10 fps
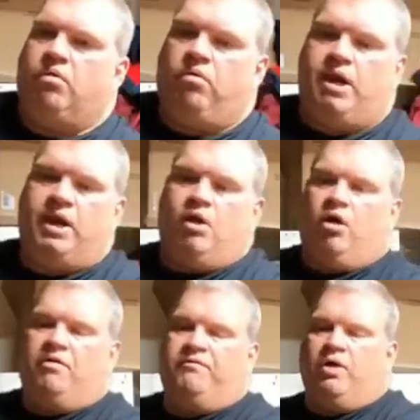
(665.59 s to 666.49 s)
Writing
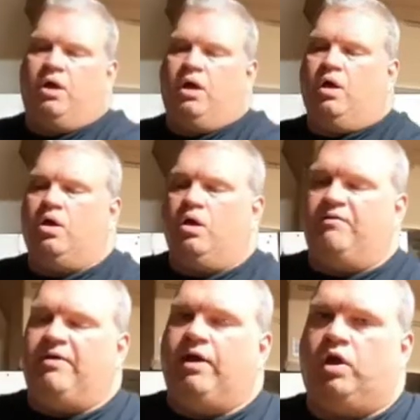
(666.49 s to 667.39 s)
off, a, a, I
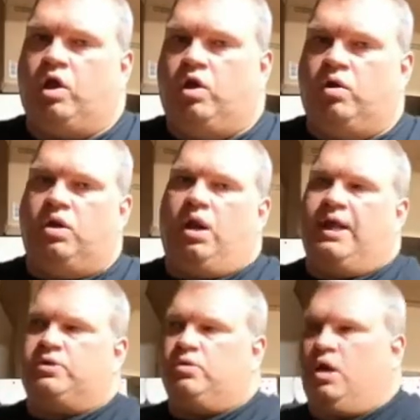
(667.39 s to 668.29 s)
found a good
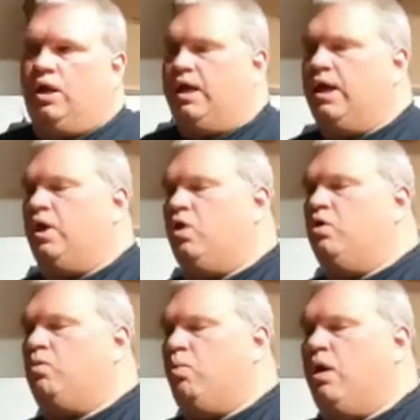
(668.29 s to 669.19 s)
electronic at a
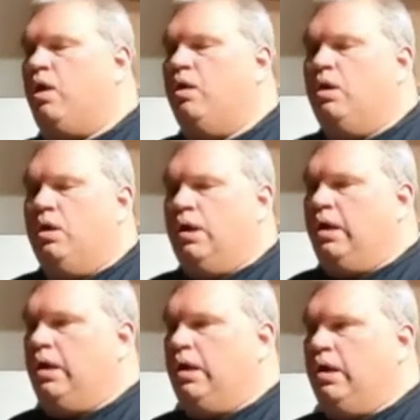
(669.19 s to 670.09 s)
Goodwill,
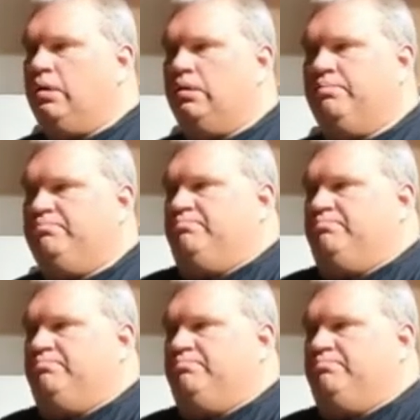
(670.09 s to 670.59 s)
and